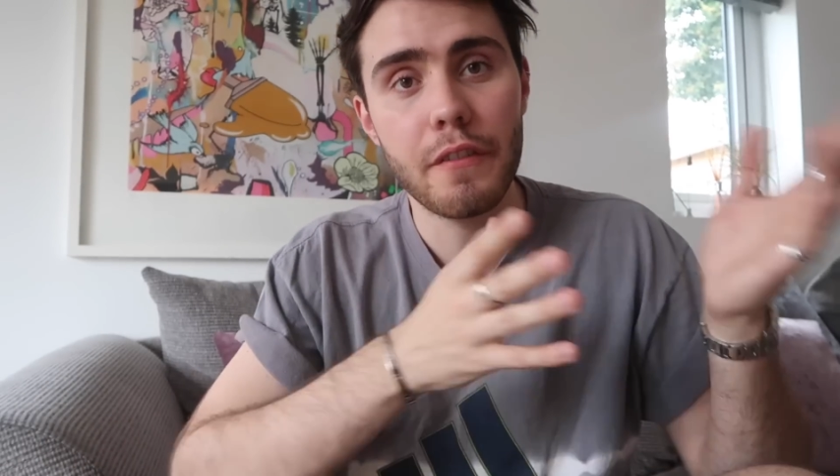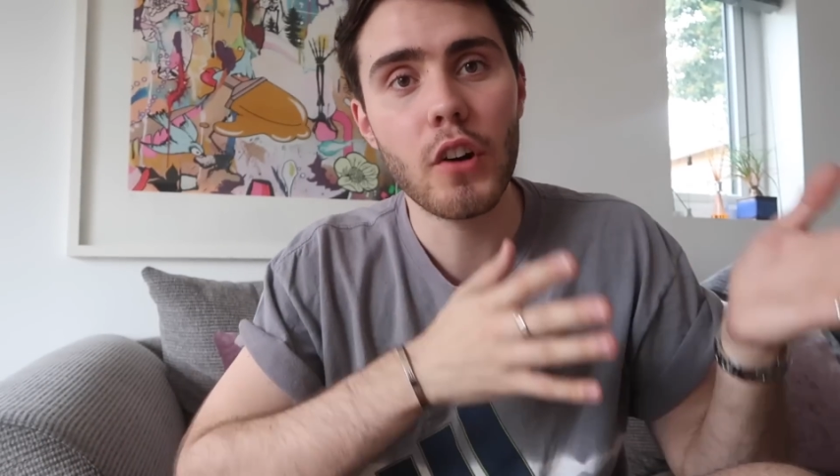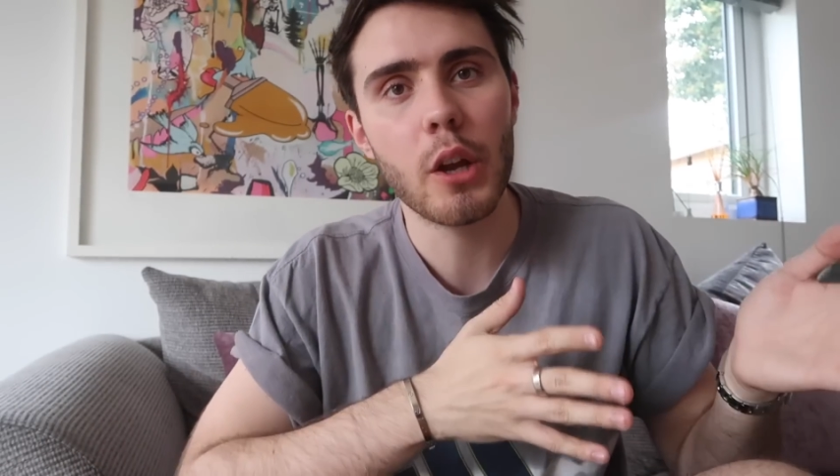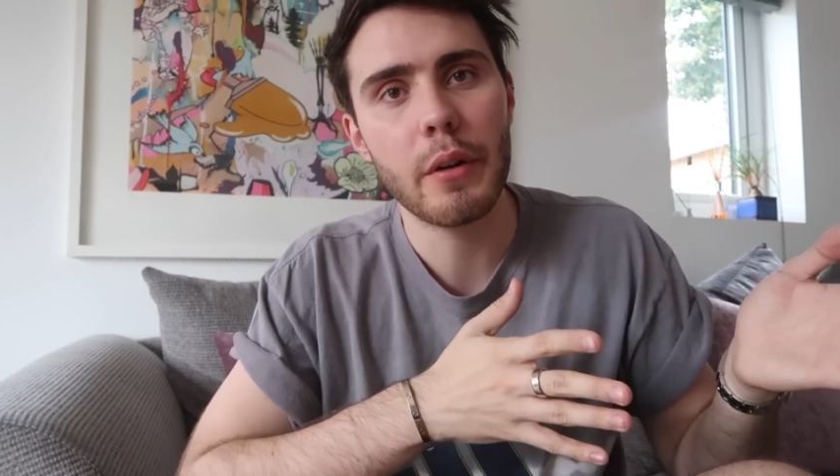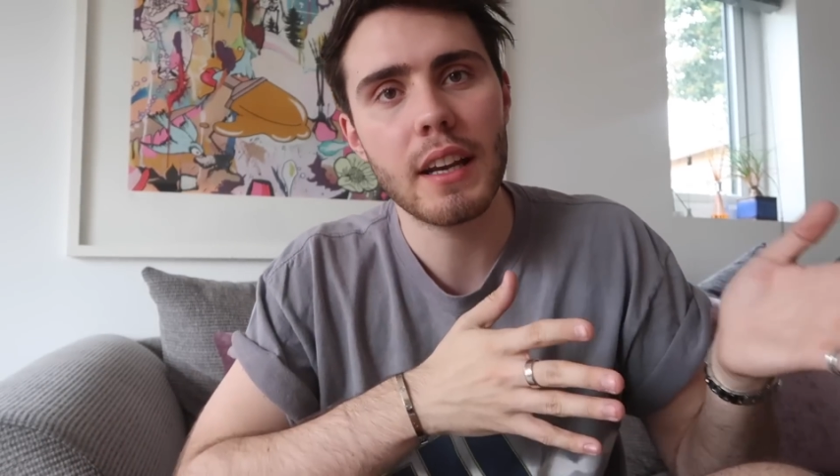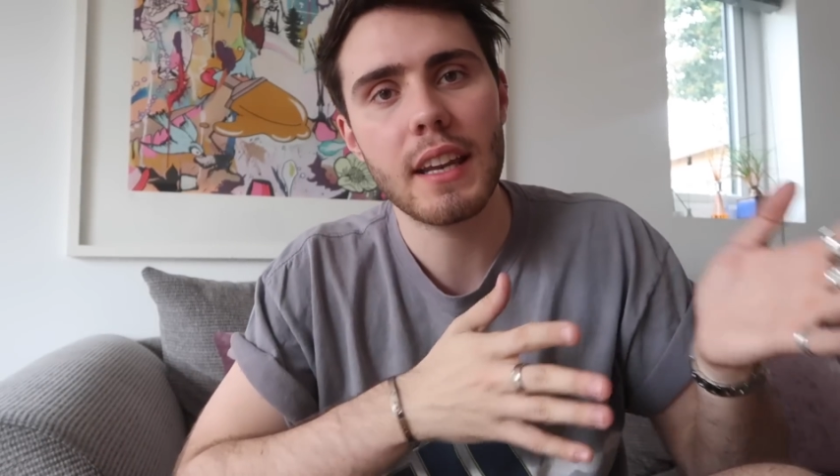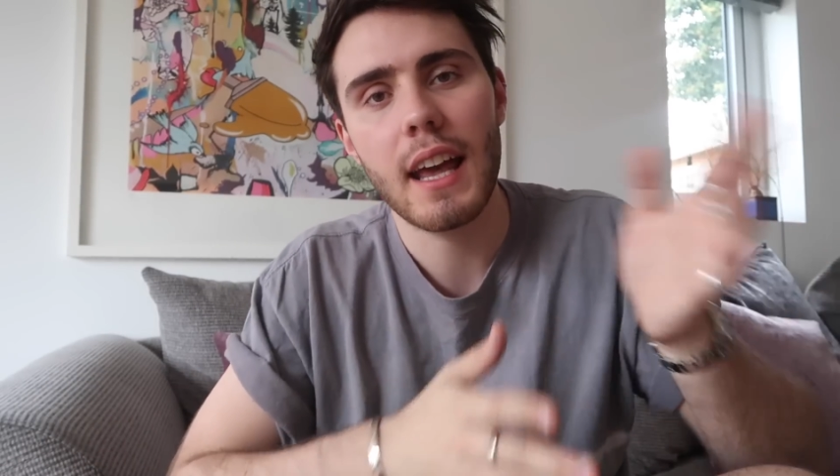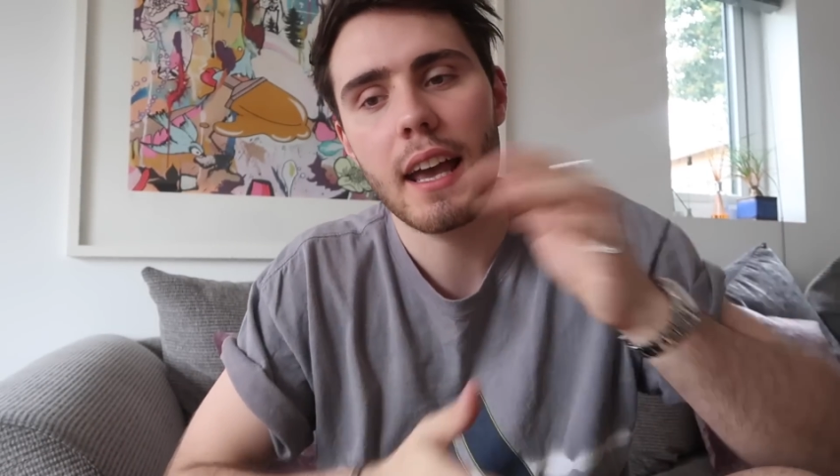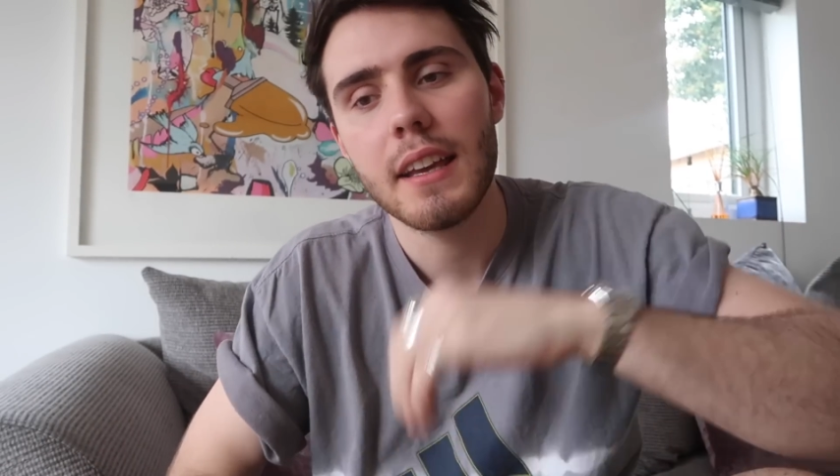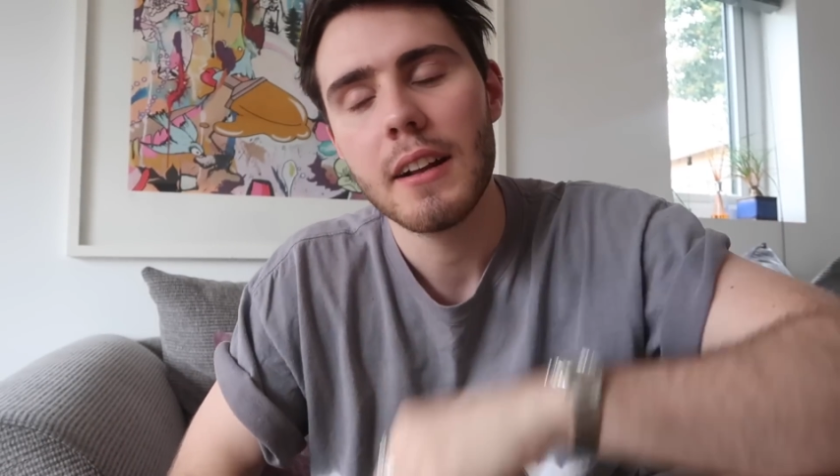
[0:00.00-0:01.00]
following
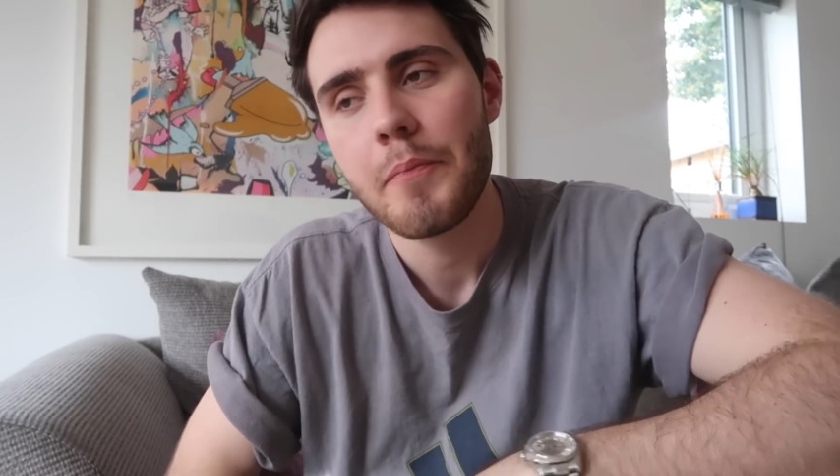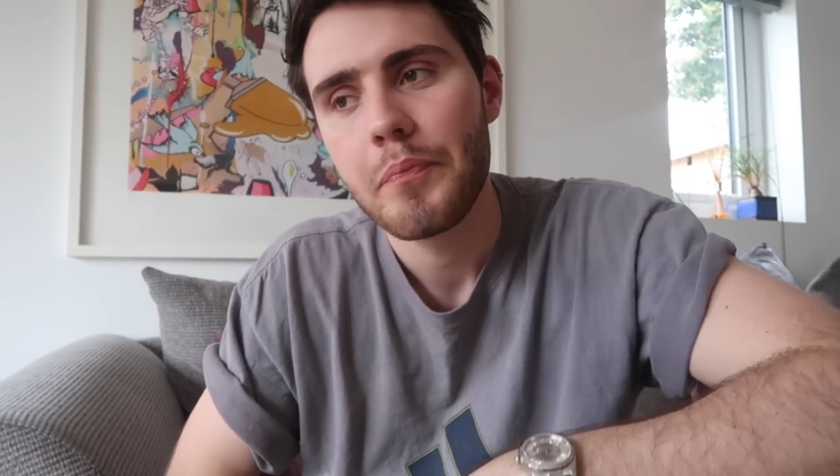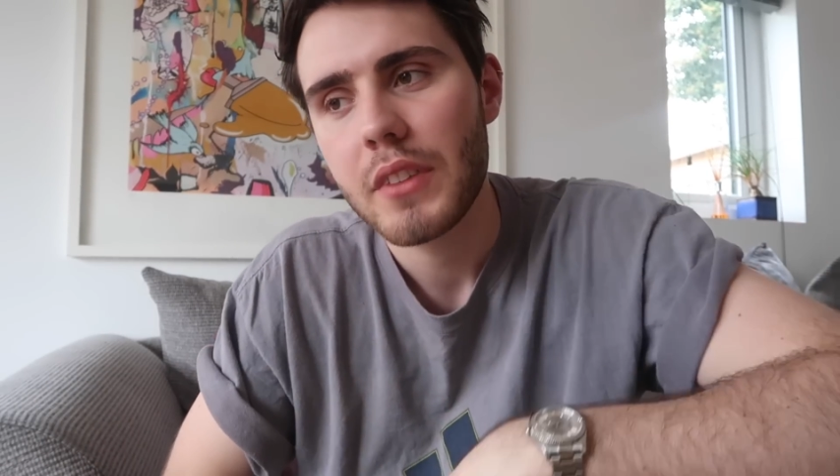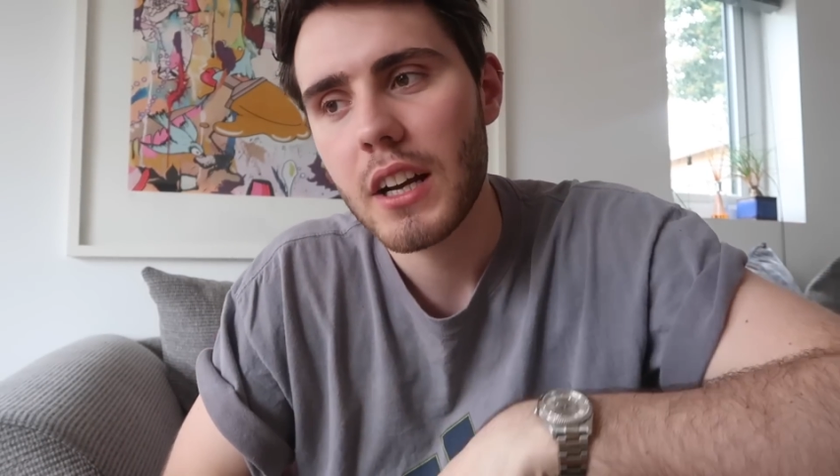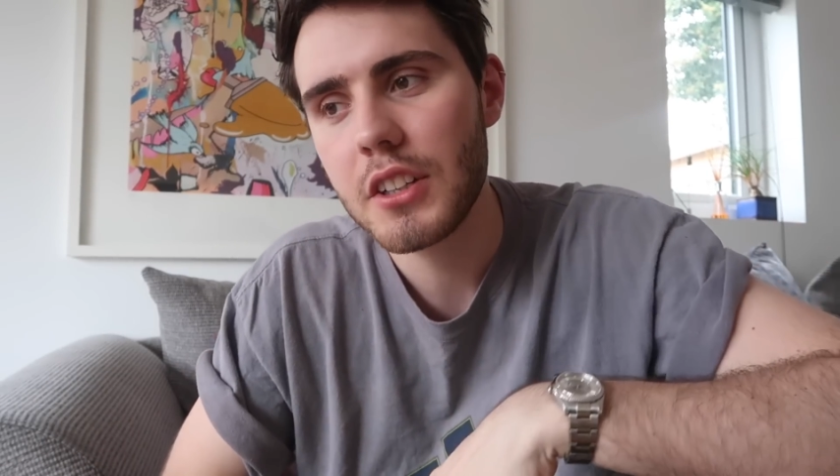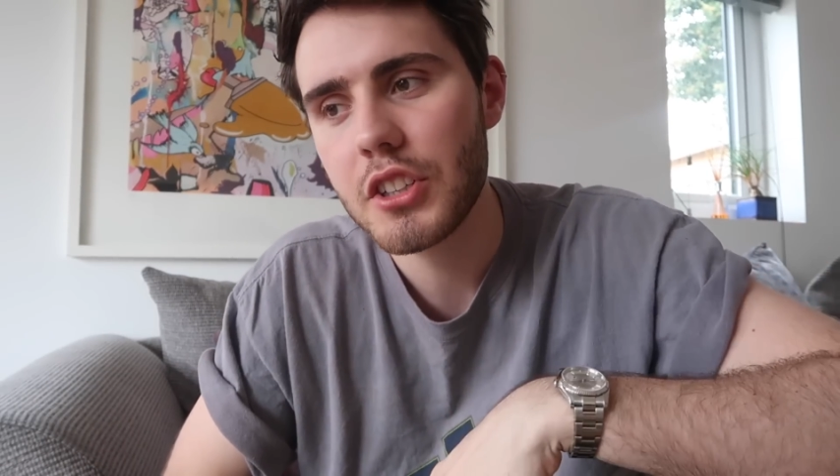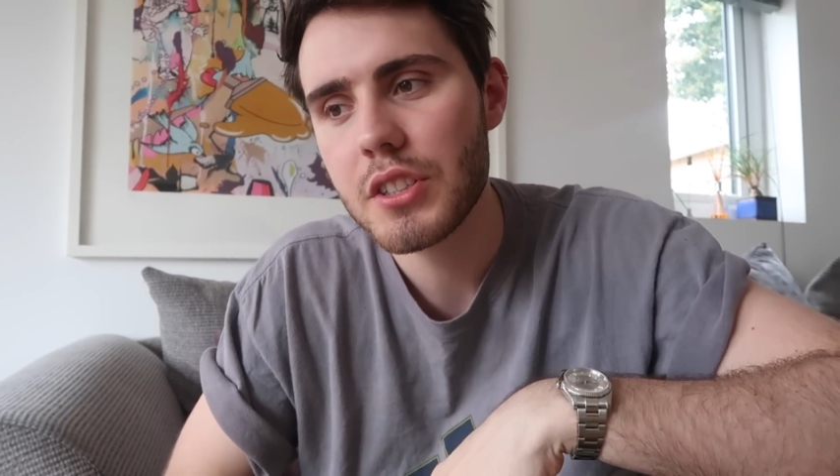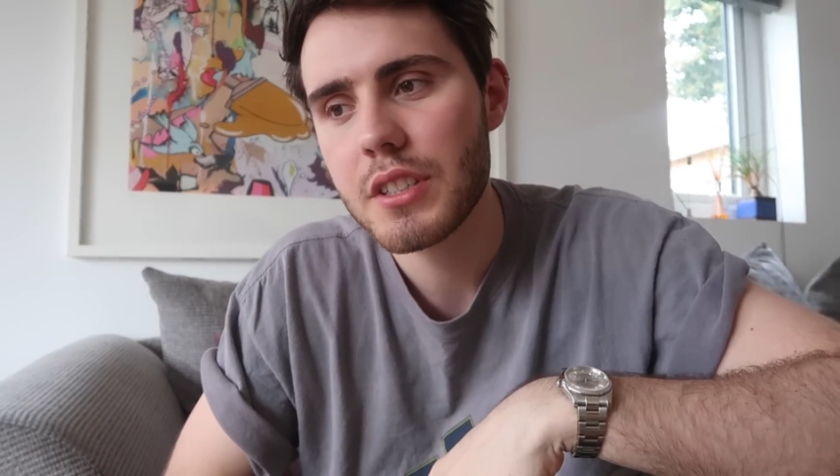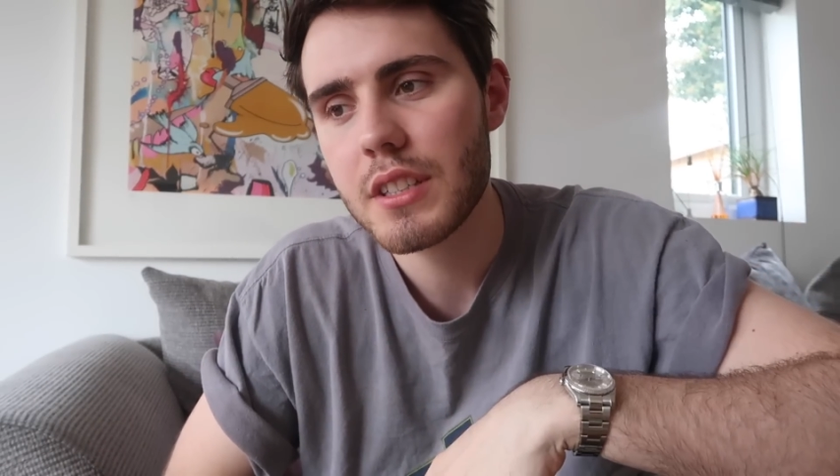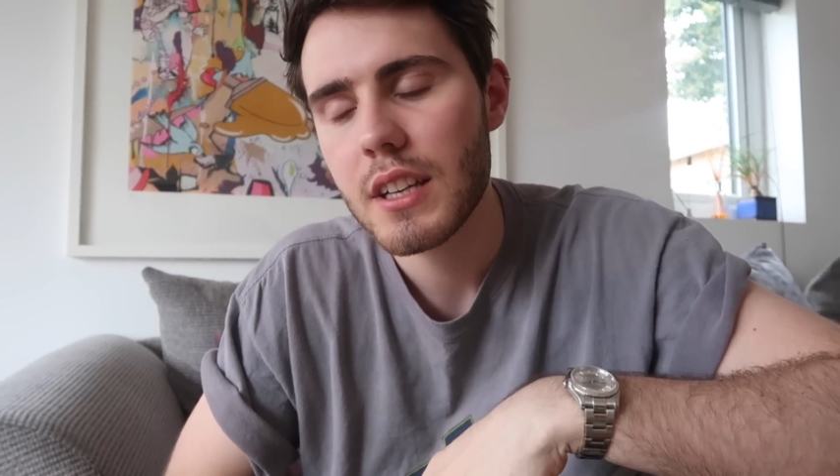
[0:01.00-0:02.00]
day. I did